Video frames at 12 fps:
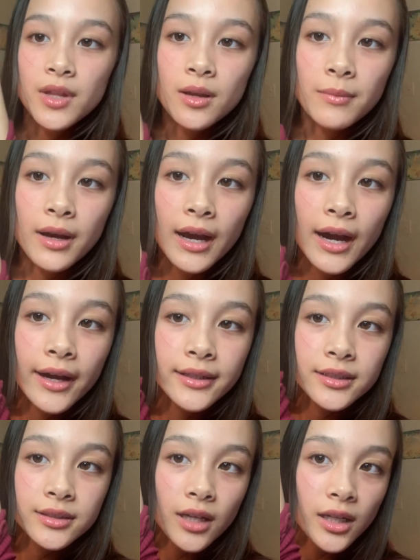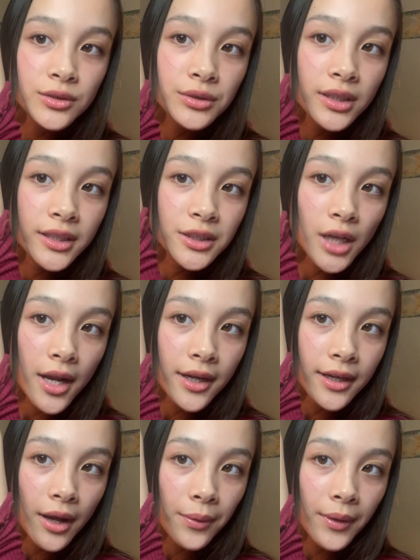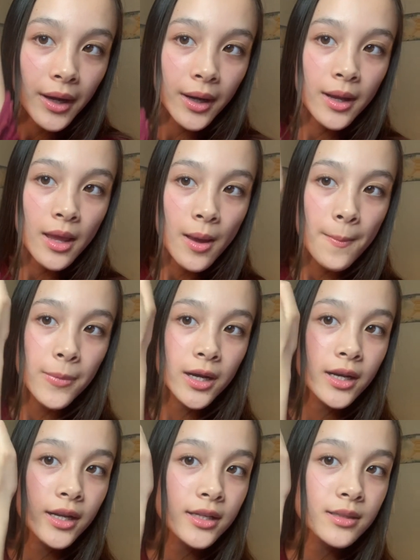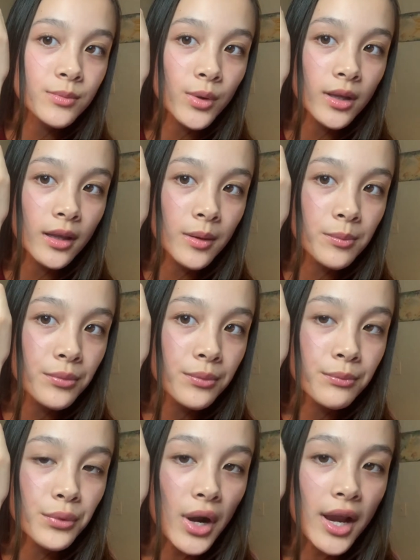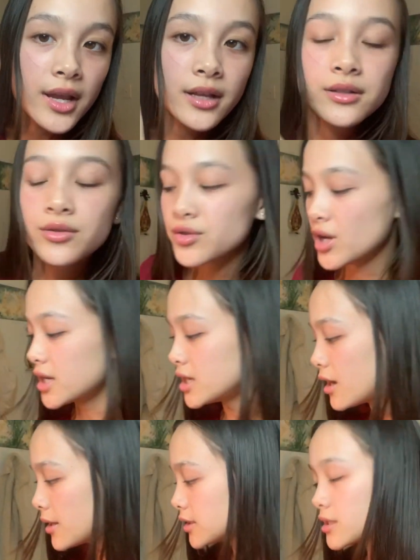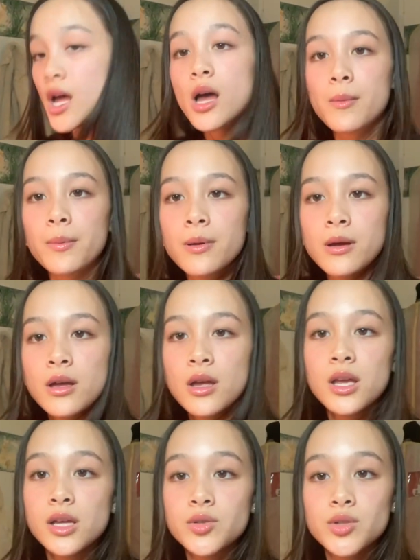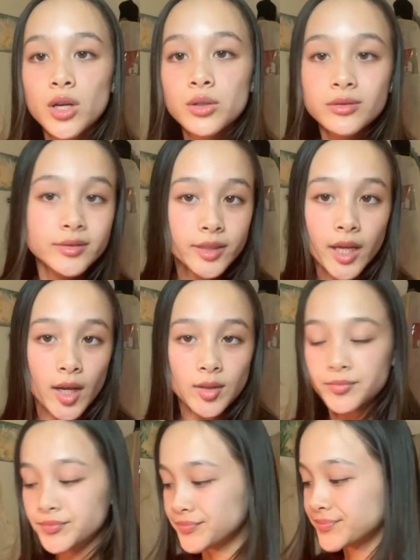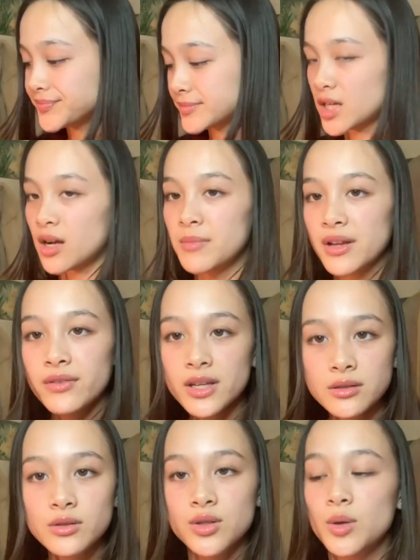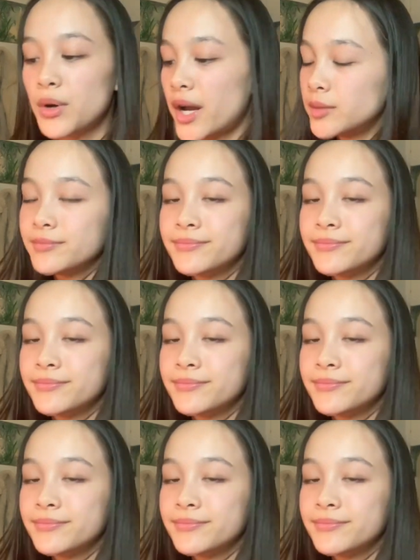my hand is not really shiny down there, but it is more like bright and shiny on top. So yeah, oh my god, my face looks so bright.